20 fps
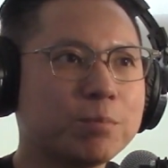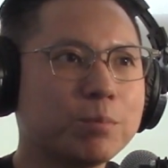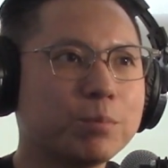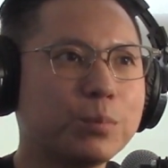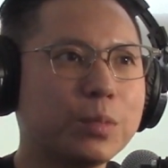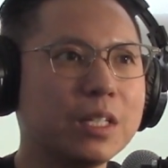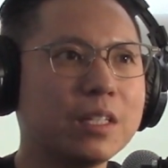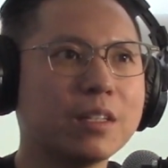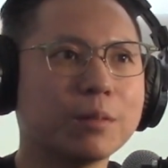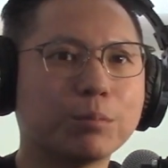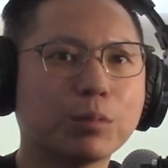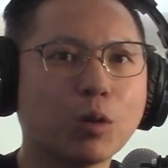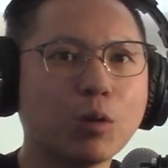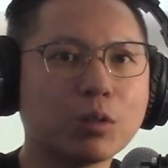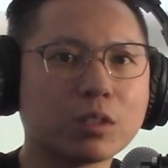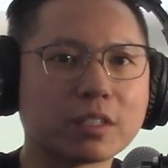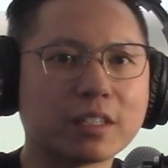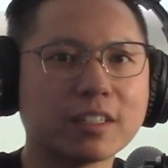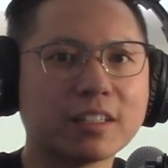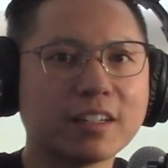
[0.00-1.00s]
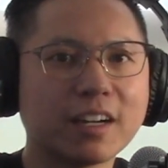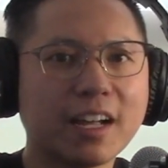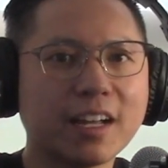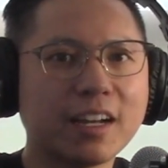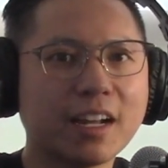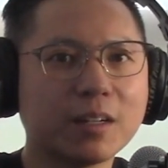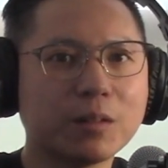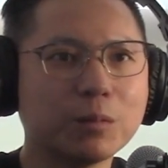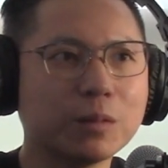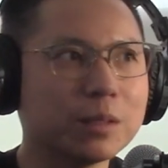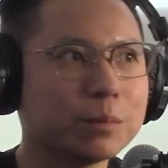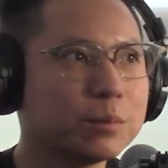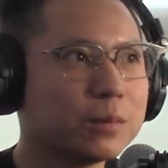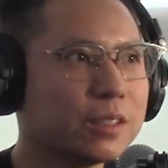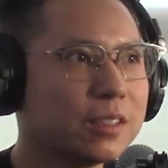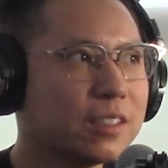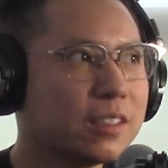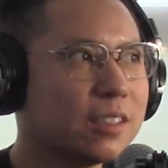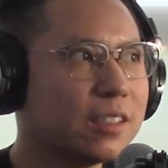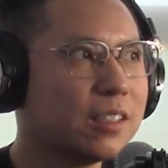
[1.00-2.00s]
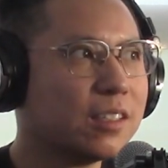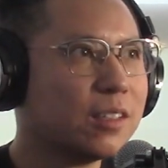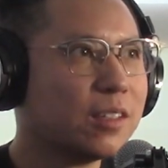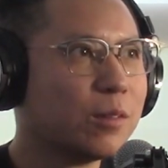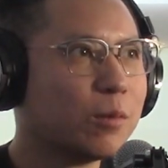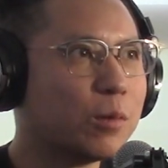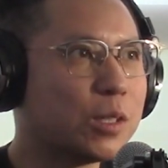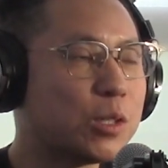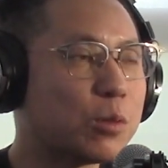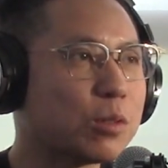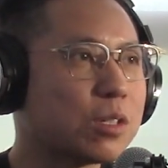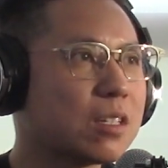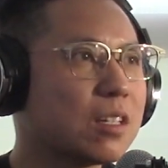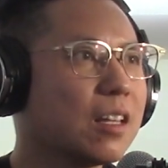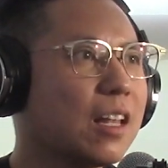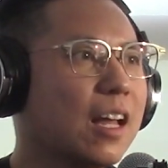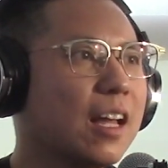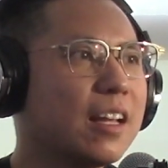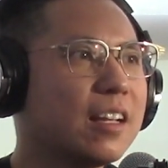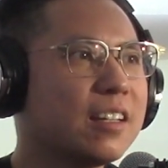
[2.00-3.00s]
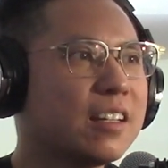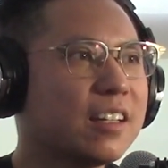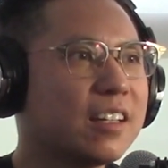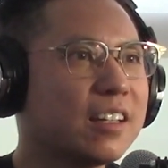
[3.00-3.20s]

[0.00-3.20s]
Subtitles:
be the broker at Equium, which was like